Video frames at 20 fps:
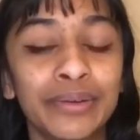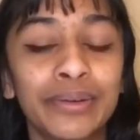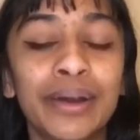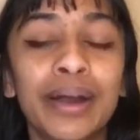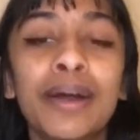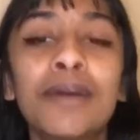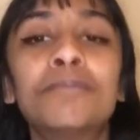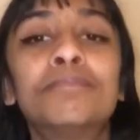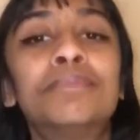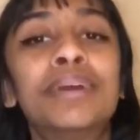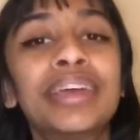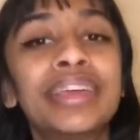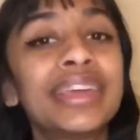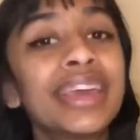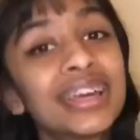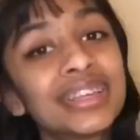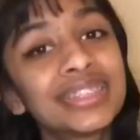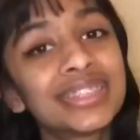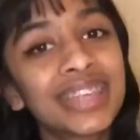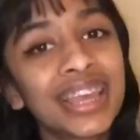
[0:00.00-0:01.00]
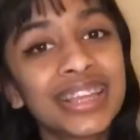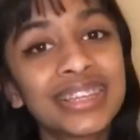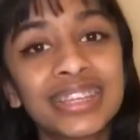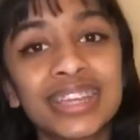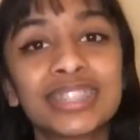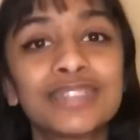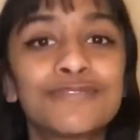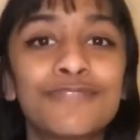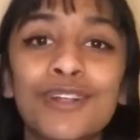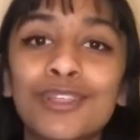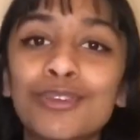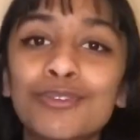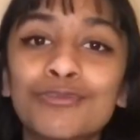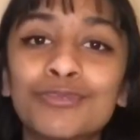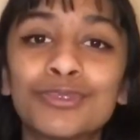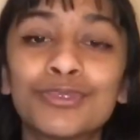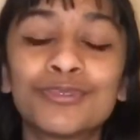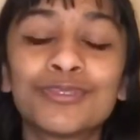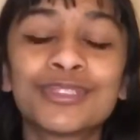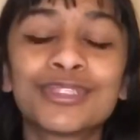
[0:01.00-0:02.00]
But yes, it does follow
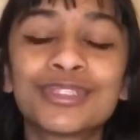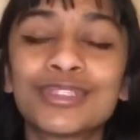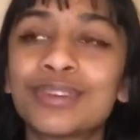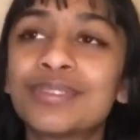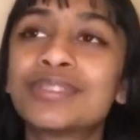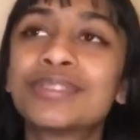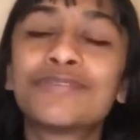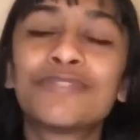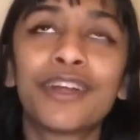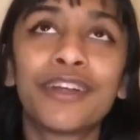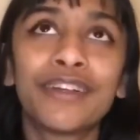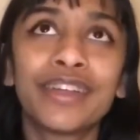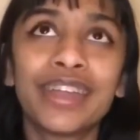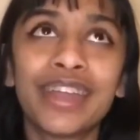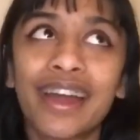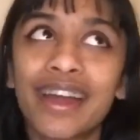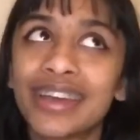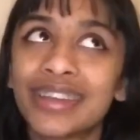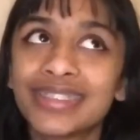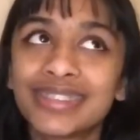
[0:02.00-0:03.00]
rules, so it's very nice,